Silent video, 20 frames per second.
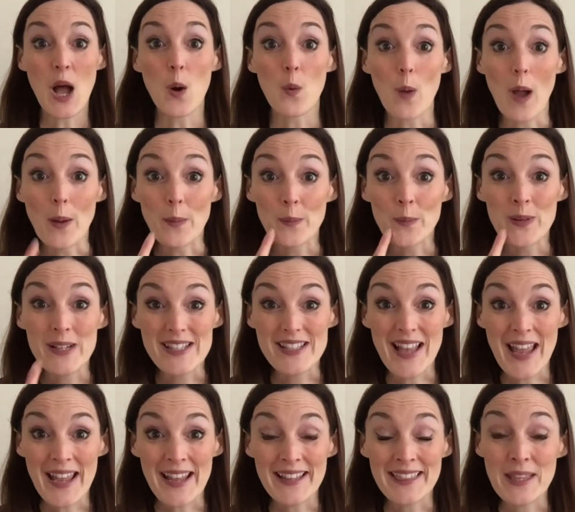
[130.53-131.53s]
When we
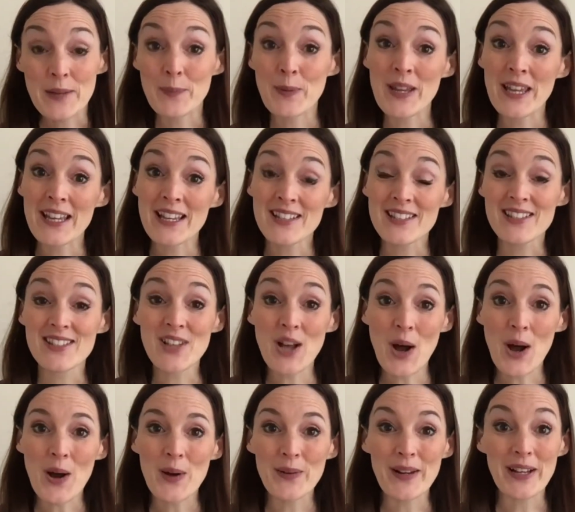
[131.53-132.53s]
say that we are
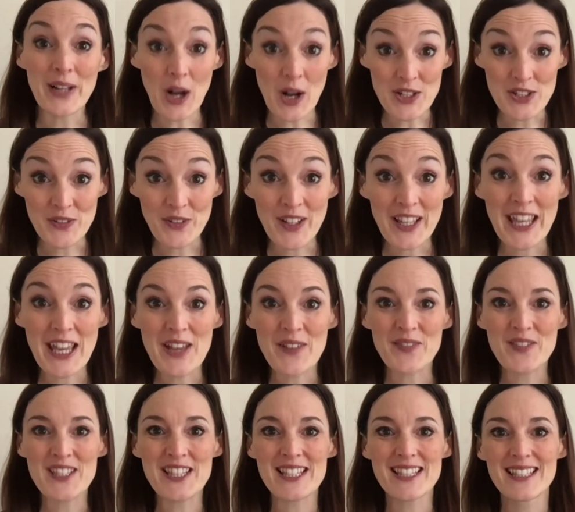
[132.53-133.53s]
sorry, God
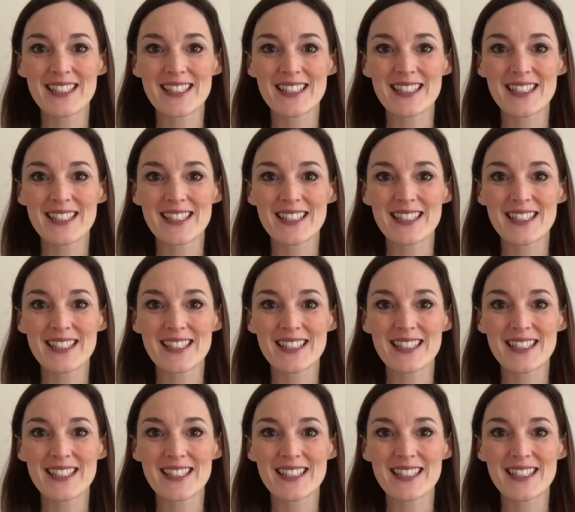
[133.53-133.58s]
forgives.